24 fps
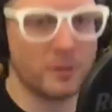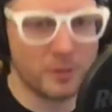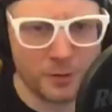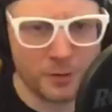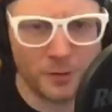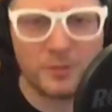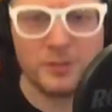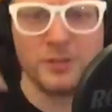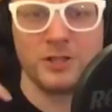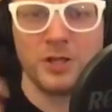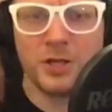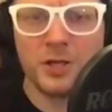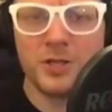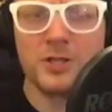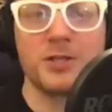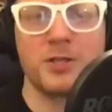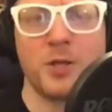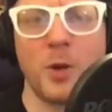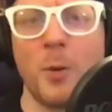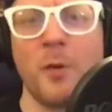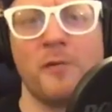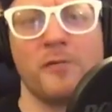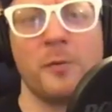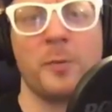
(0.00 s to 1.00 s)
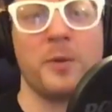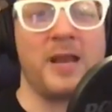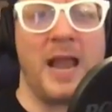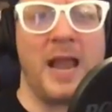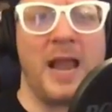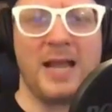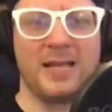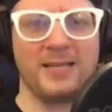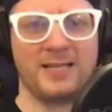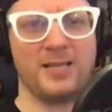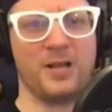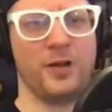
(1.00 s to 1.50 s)
just so everybody
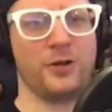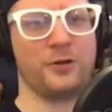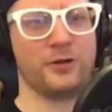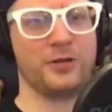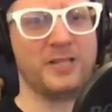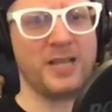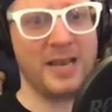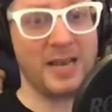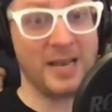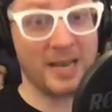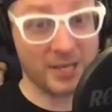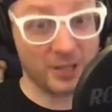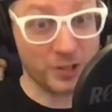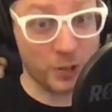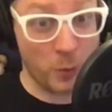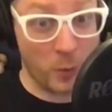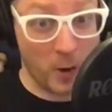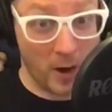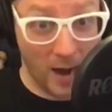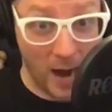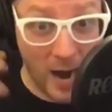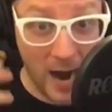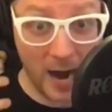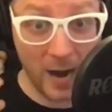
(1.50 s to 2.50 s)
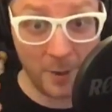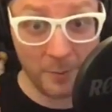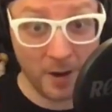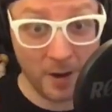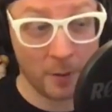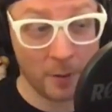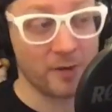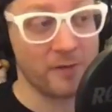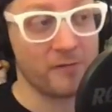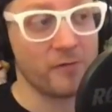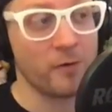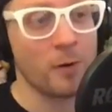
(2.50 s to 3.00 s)
has an understanding as to where I'm
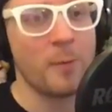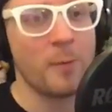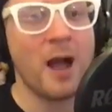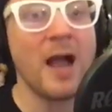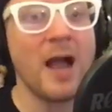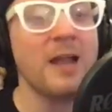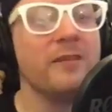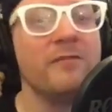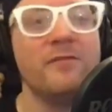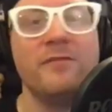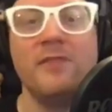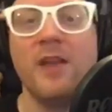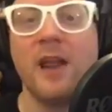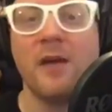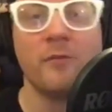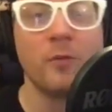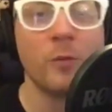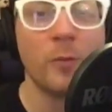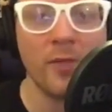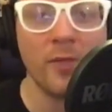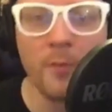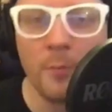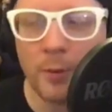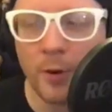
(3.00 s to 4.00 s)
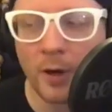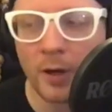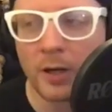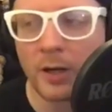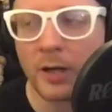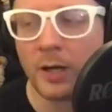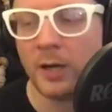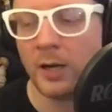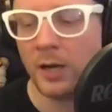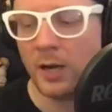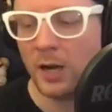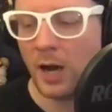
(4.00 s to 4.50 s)
coming from, I've never read the
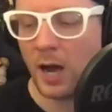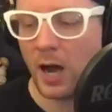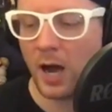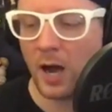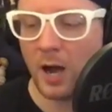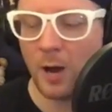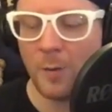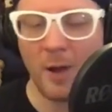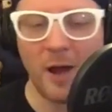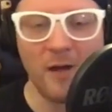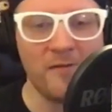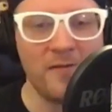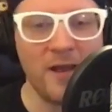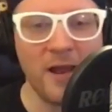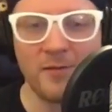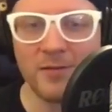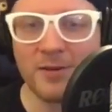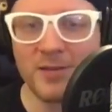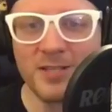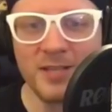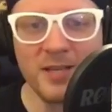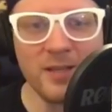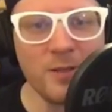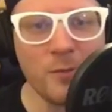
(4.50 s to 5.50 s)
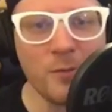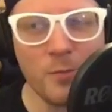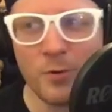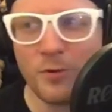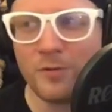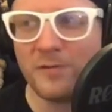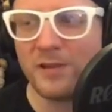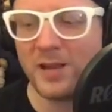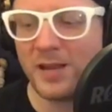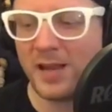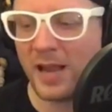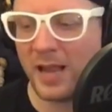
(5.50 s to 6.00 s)
book. I've never seen the
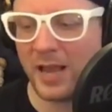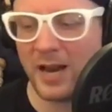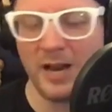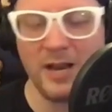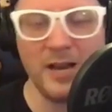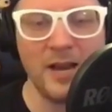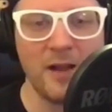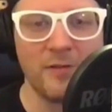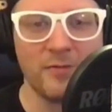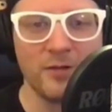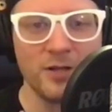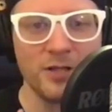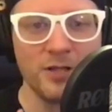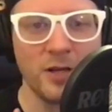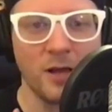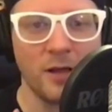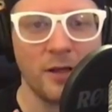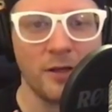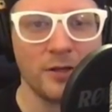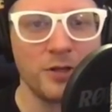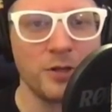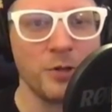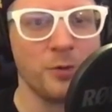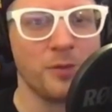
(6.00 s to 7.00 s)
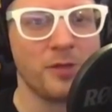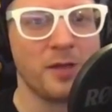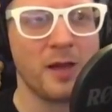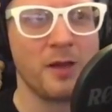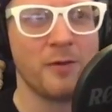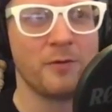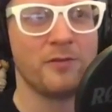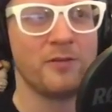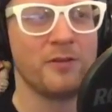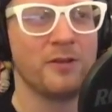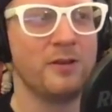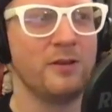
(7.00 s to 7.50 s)
movie, and I never saw the
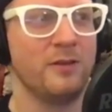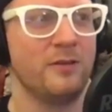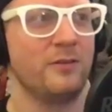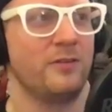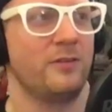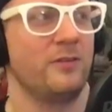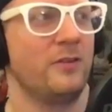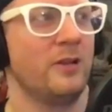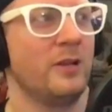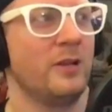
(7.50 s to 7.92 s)
2001